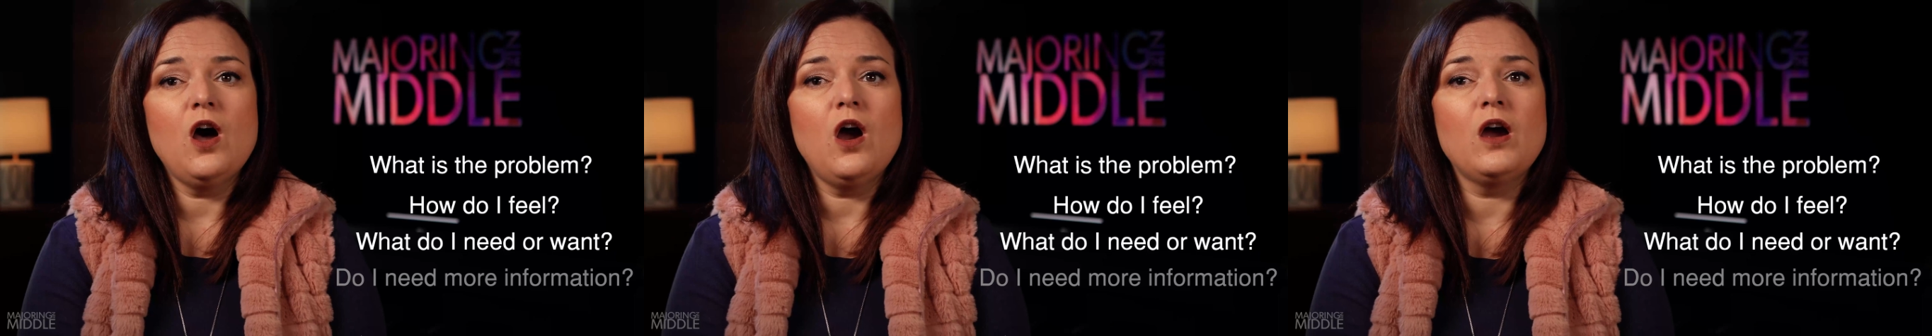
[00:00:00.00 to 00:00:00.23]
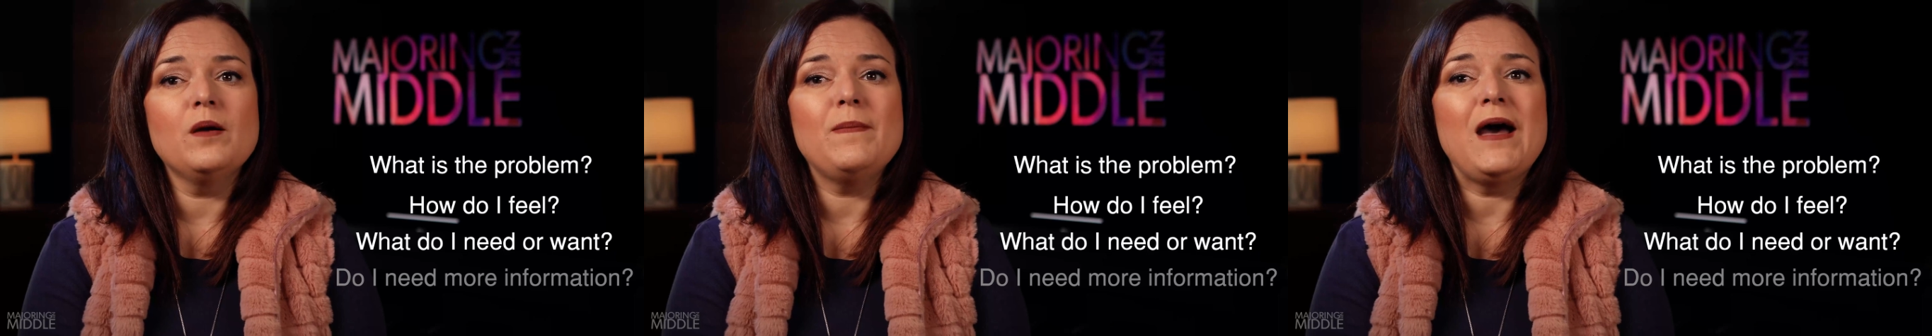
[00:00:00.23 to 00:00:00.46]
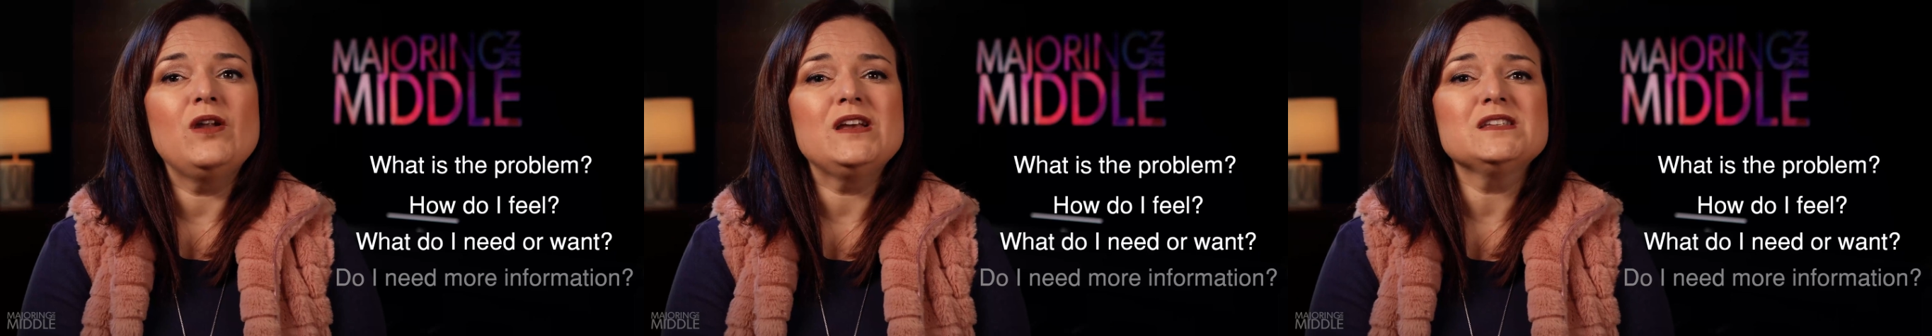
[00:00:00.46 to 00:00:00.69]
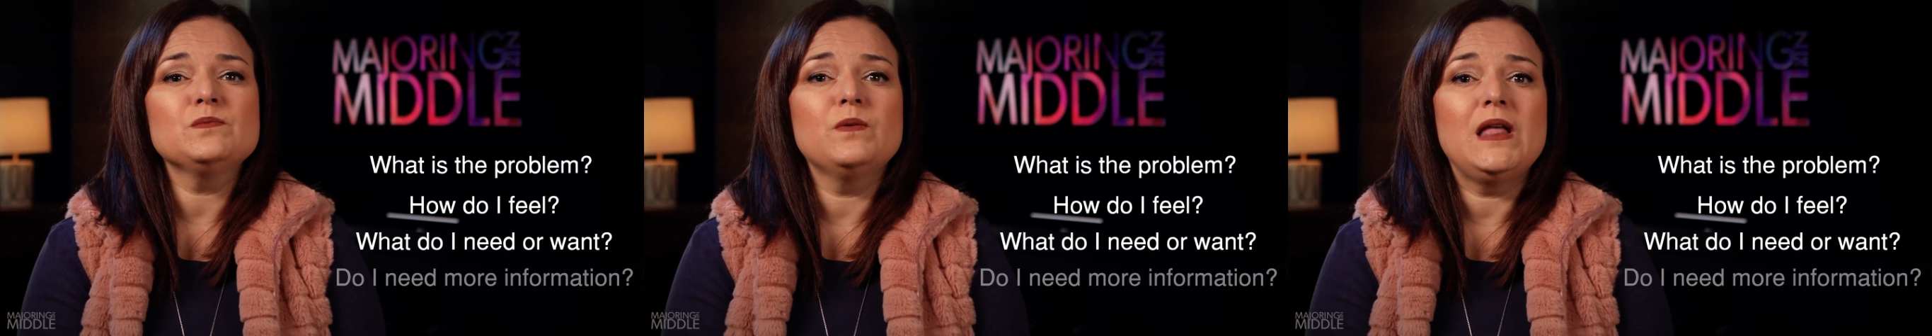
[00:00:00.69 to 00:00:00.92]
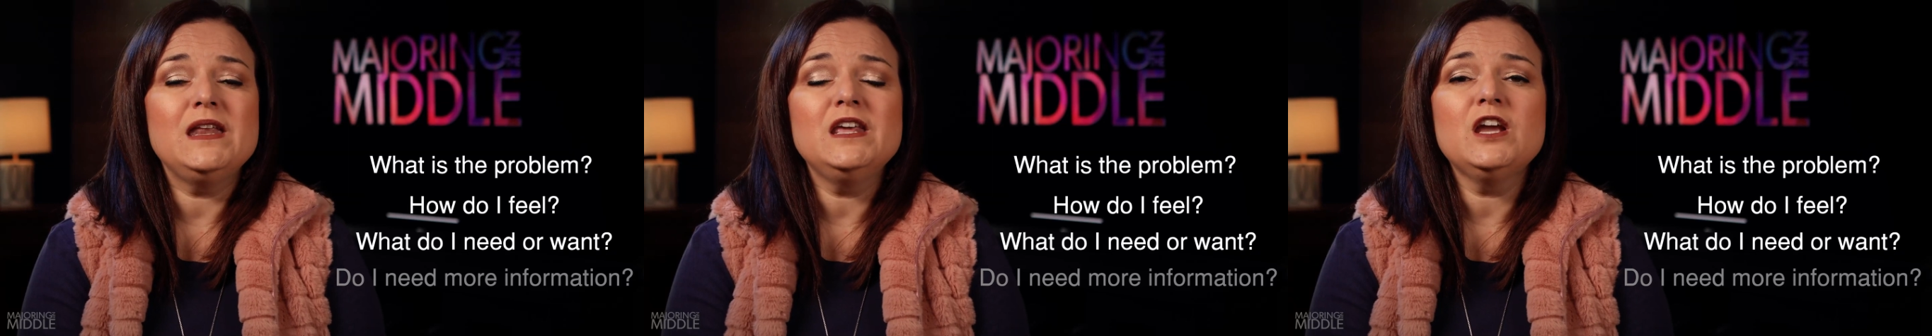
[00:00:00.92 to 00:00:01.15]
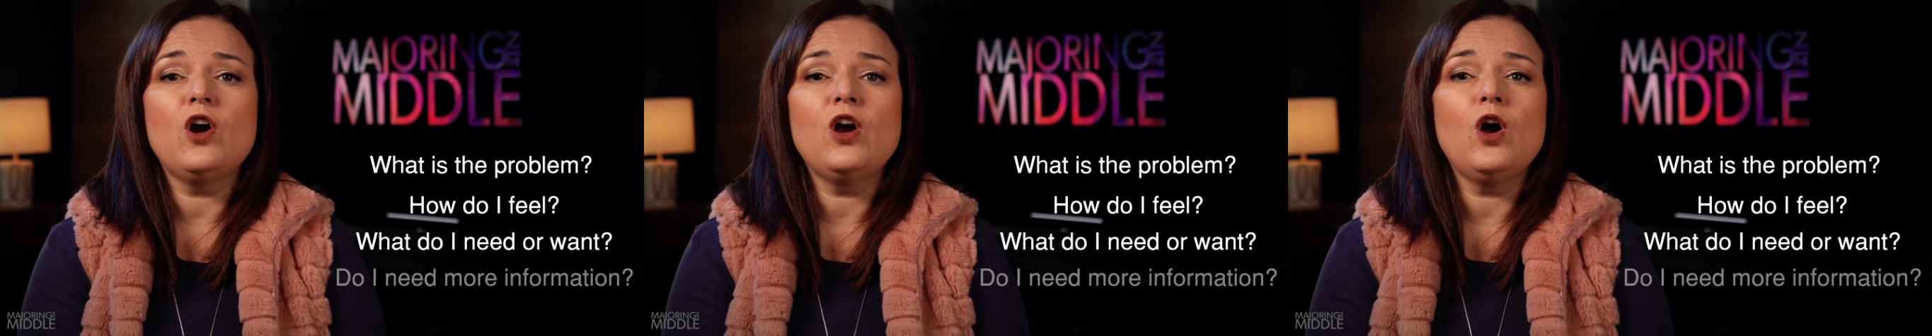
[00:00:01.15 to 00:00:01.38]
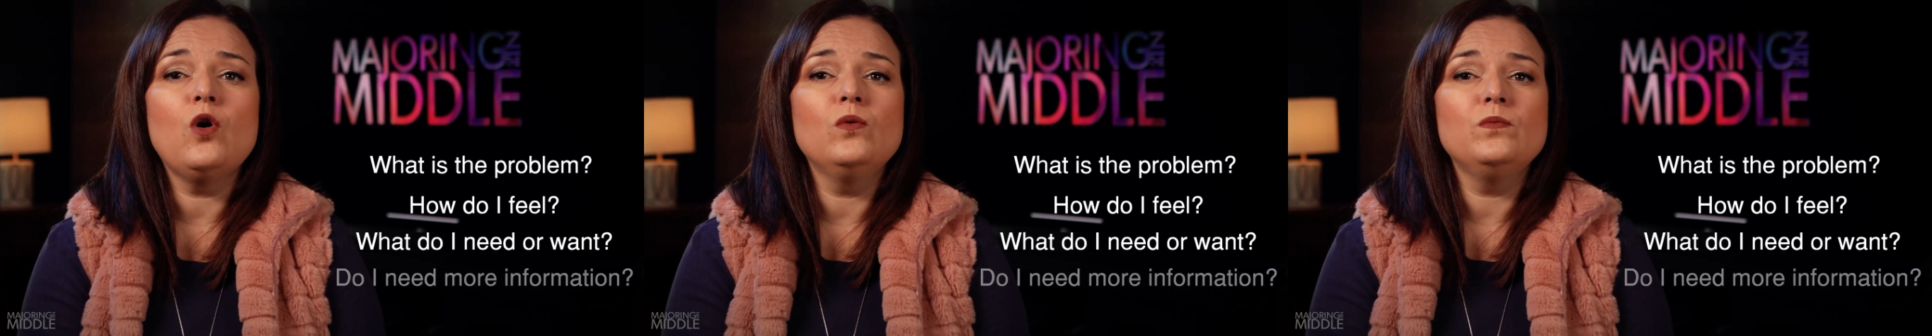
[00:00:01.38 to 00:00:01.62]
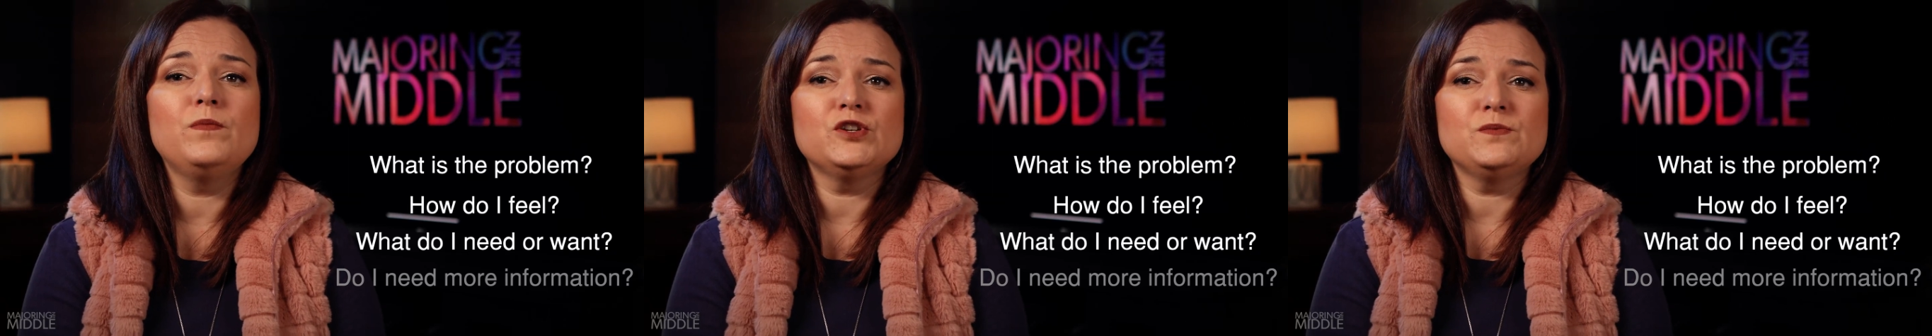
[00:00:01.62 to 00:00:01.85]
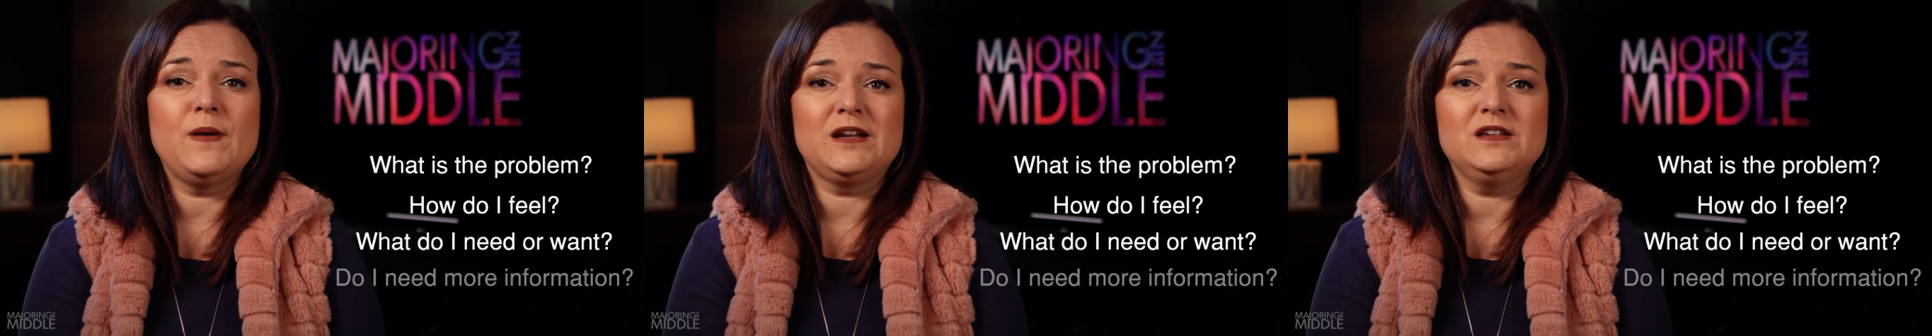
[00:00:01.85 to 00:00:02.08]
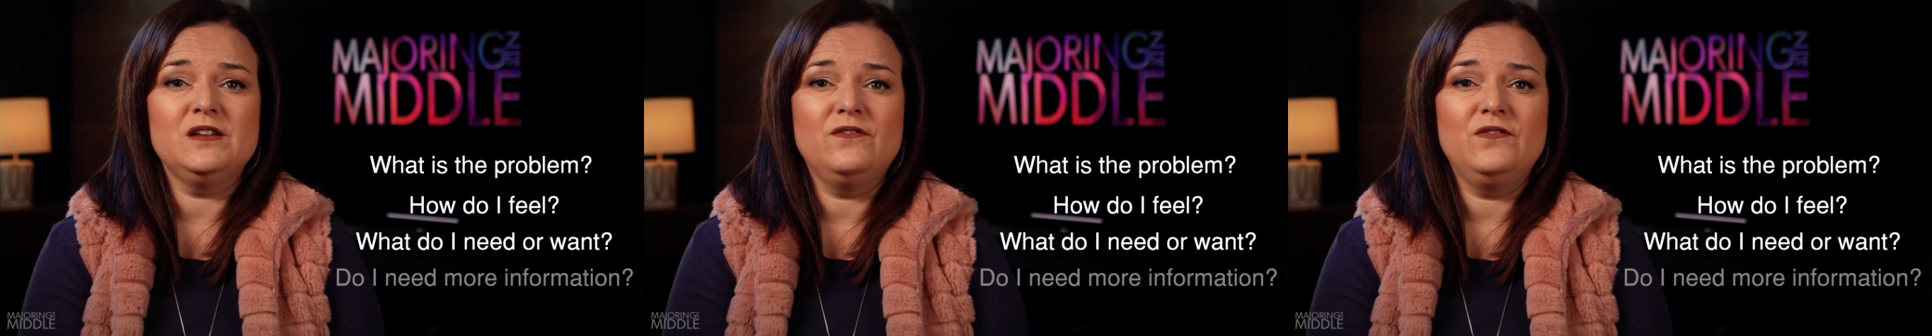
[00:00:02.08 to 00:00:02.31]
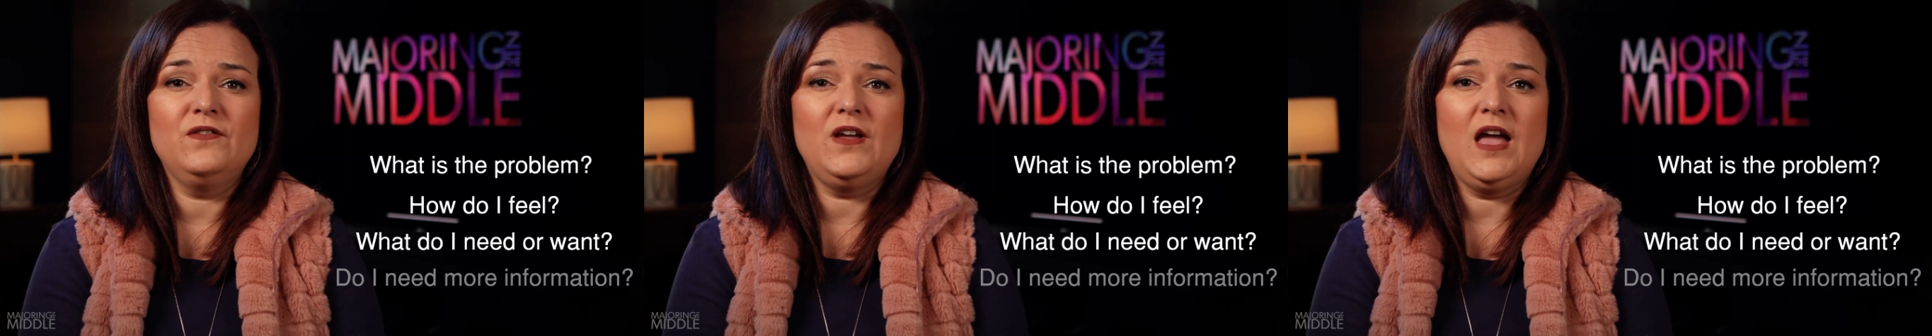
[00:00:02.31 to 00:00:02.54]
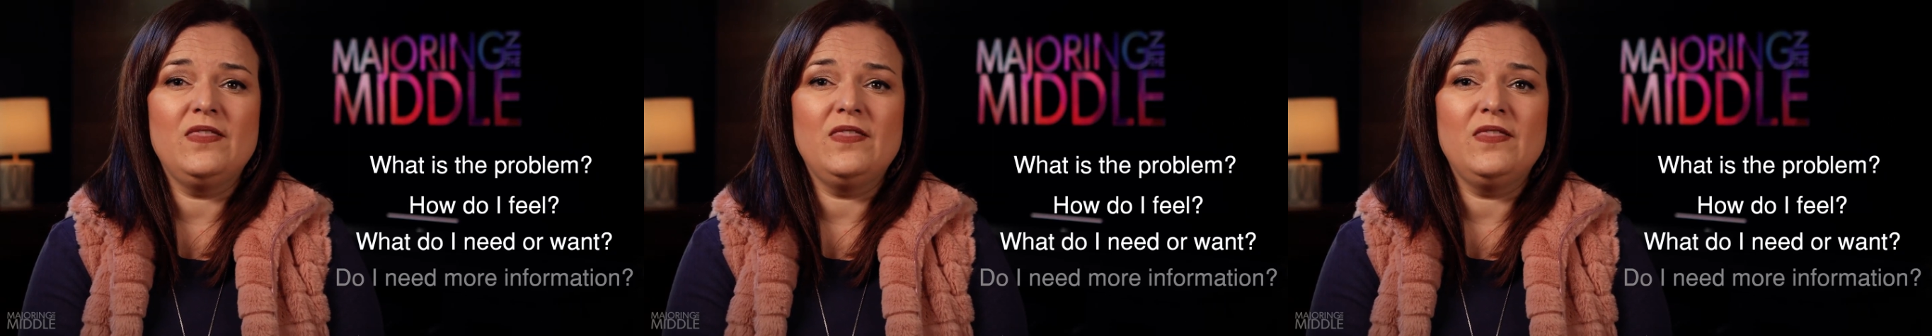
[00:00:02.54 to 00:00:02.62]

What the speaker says: are about explaining our own perspective,